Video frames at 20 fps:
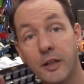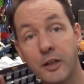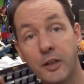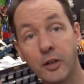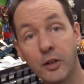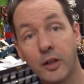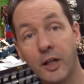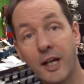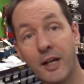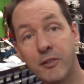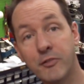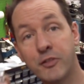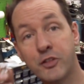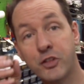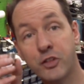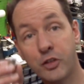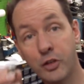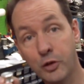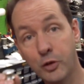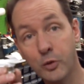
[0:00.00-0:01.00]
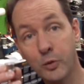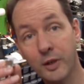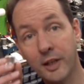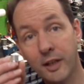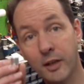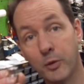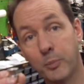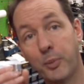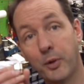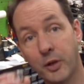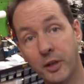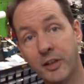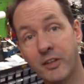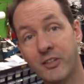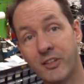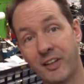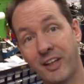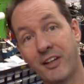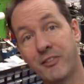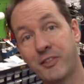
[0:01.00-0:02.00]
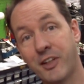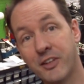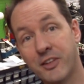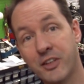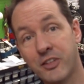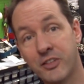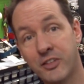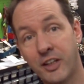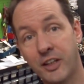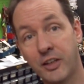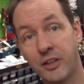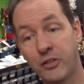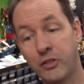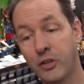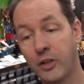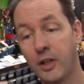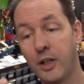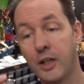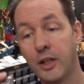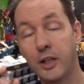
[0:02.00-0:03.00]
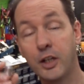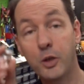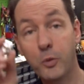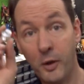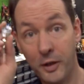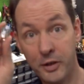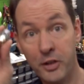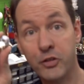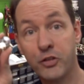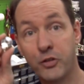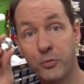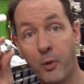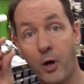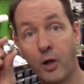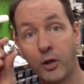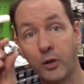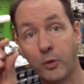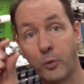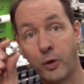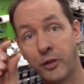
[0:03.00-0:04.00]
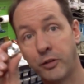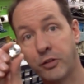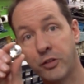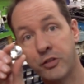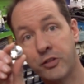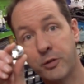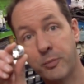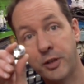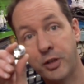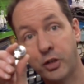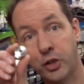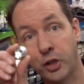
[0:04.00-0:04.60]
You'll have two little pulleys left at this stage. You want the smaller one, just to be